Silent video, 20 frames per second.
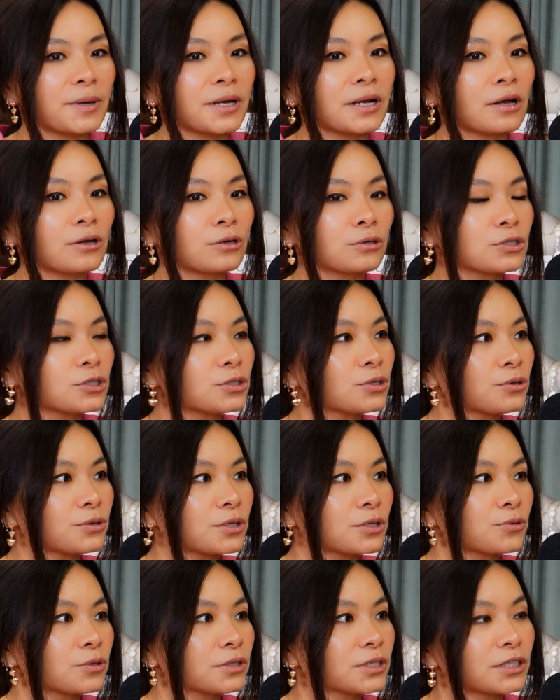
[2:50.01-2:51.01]
but I also
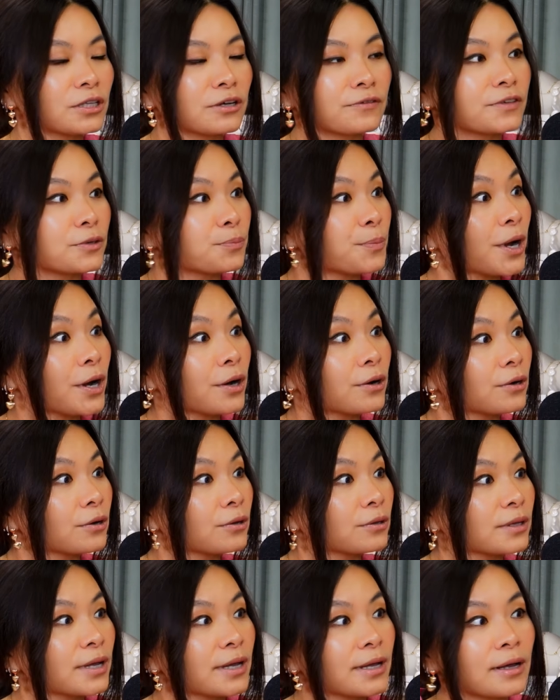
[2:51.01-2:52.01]
equally loved
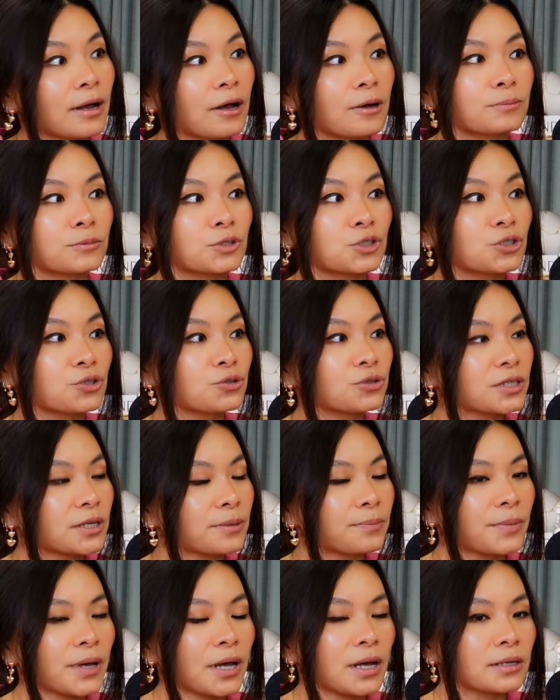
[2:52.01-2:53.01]
apparel, shoes
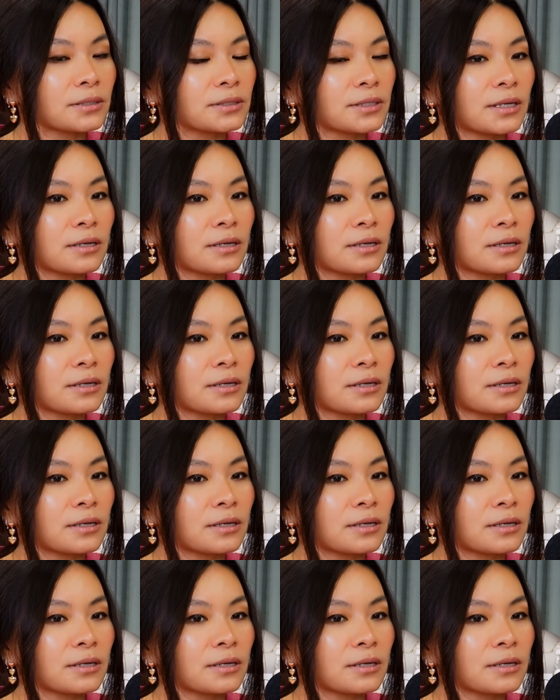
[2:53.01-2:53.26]
and bags.